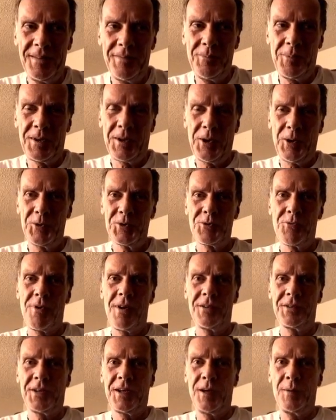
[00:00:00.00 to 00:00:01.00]
what goes
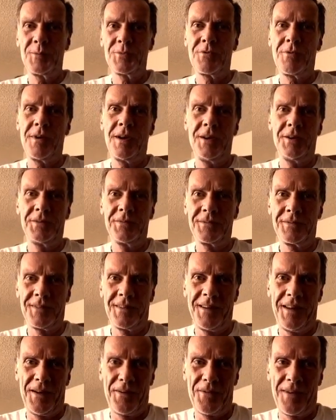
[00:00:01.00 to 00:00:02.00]
around comes
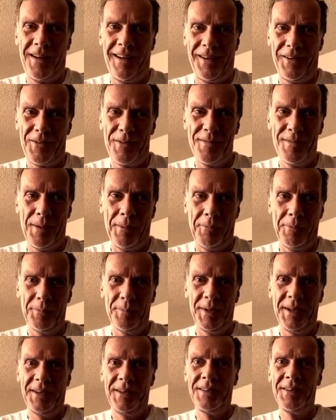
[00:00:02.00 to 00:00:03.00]
around. I remember
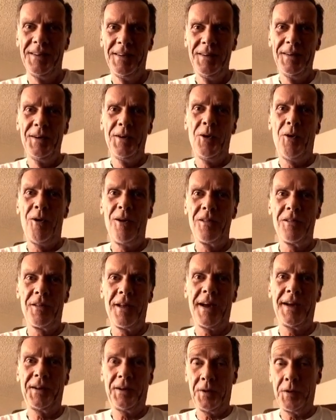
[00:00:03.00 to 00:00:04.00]
being all
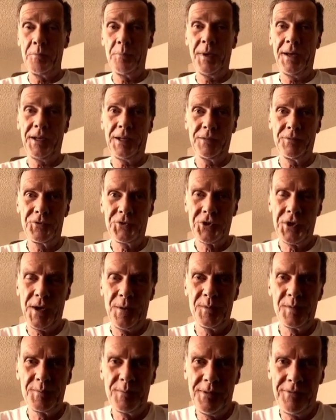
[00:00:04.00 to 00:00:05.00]
that in a bag of
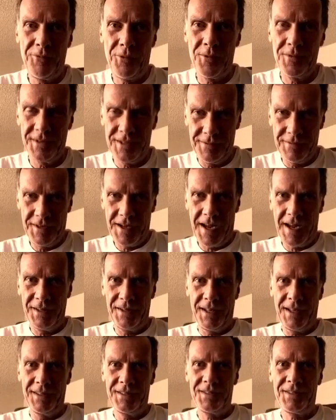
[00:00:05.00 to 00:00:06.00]
chips before they even had
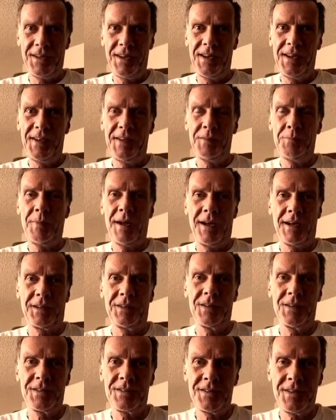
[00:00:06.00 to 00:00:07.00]
that saying back
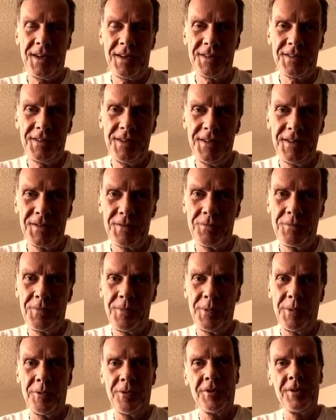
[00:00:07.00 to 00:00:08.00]
in the 60s when
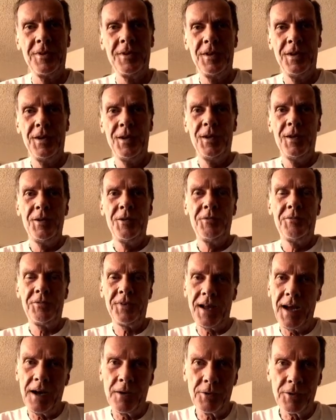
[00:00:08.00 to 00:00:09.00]
we were
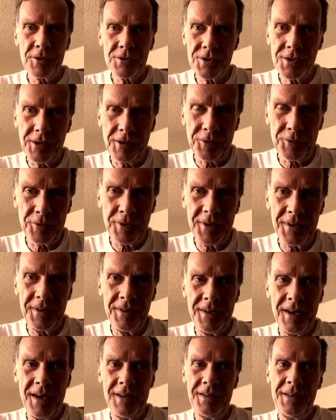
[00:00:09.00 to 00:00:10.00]
flower children,
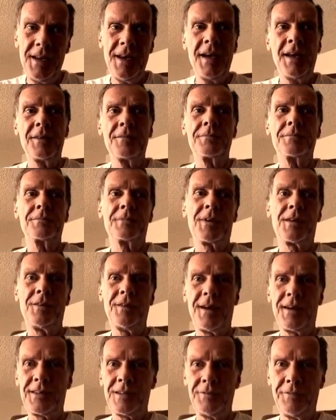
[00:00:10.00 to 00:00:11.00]
and yet
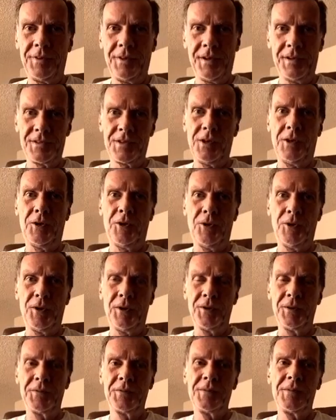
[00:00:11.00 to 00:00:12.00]
collectively as a
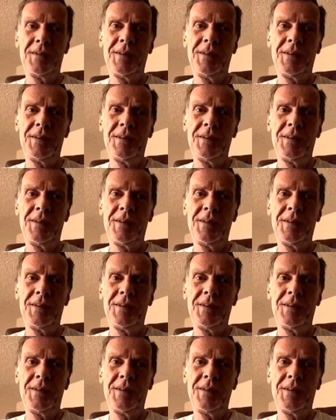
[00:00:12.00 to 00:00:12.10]
whole,